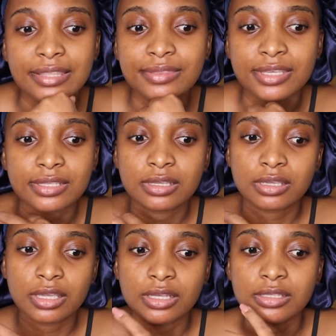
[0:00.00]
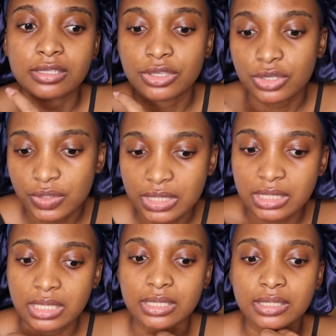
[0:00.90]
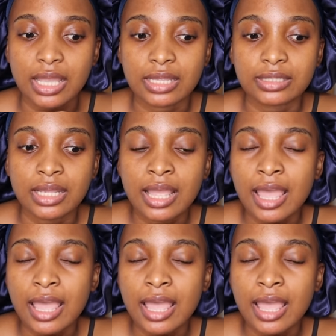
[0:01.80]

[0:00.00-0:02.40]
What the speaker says: in their insecurities and